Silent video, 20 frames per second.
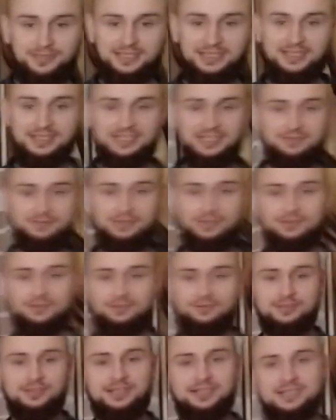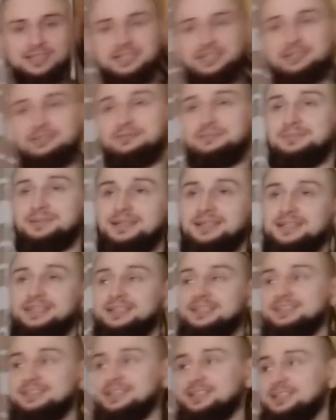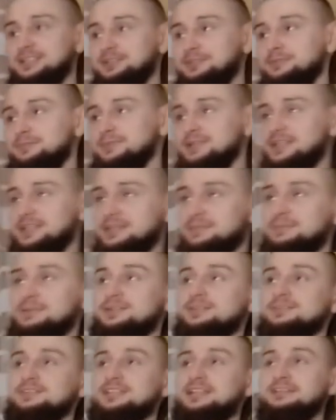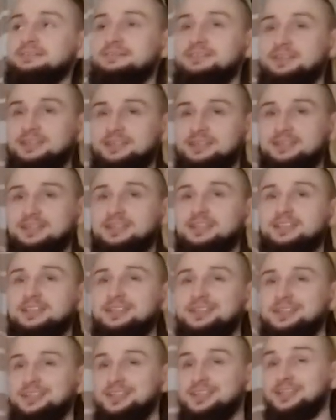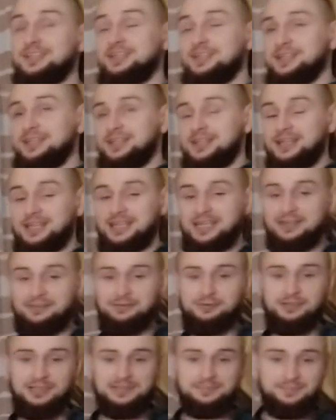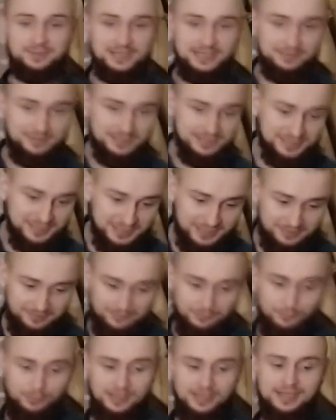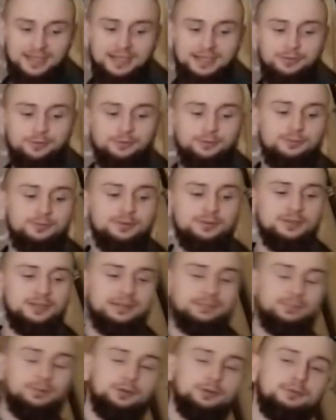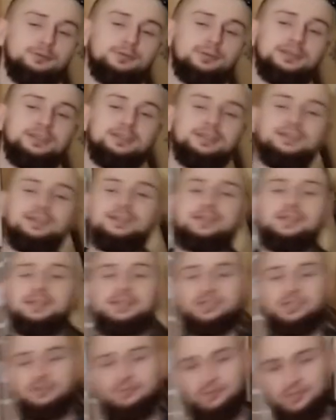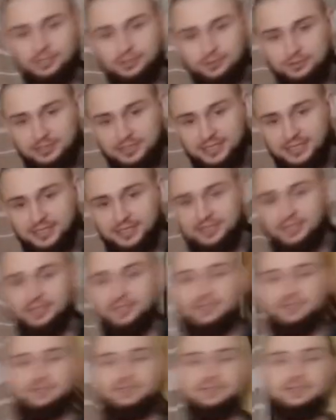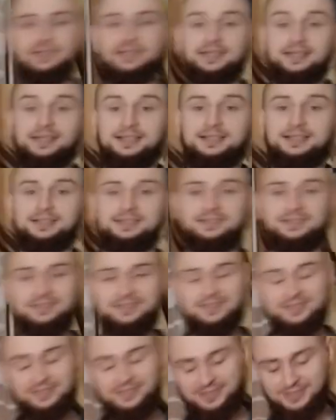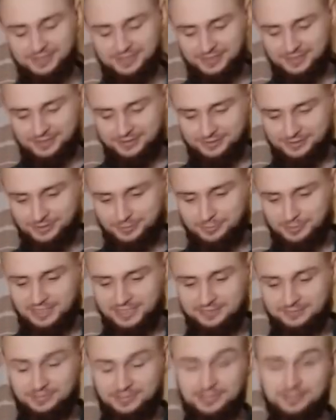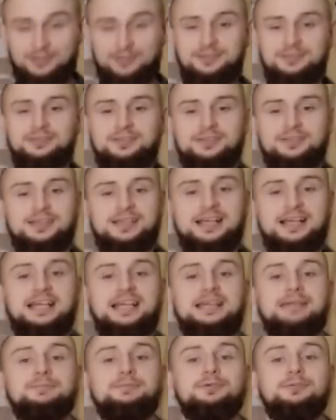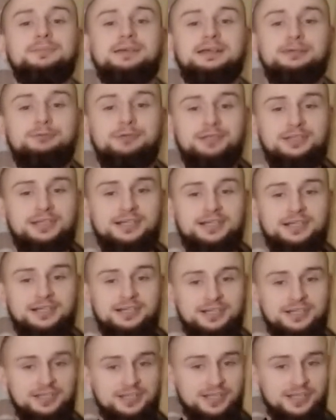to make any videos right now but I decided to make it because I think that I have to explain myself why I don't upload videos lately and this is why because I'm on my winter